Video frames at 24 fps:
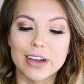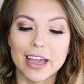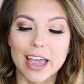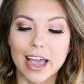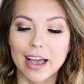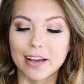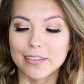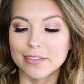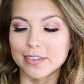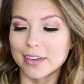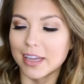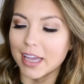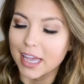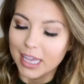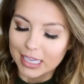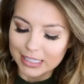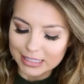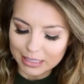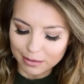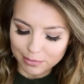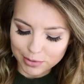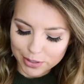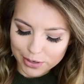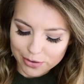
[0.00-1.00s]
I have
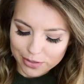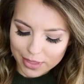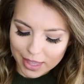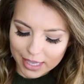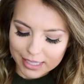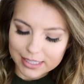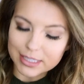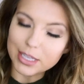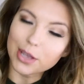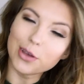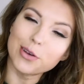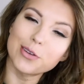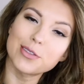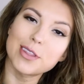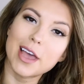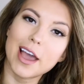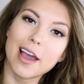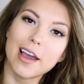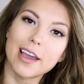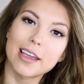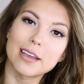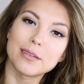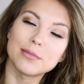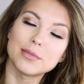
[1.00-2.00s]
some new things though
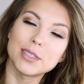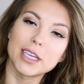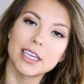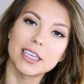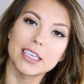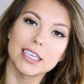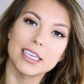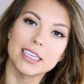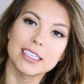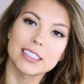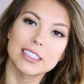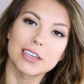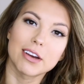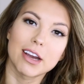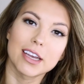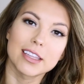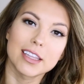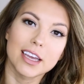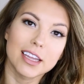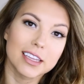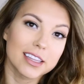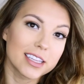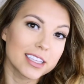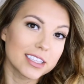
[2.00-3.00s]
that I am taking so I
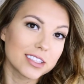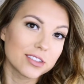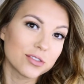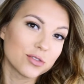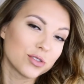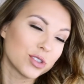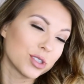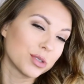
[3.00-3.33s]
thought this would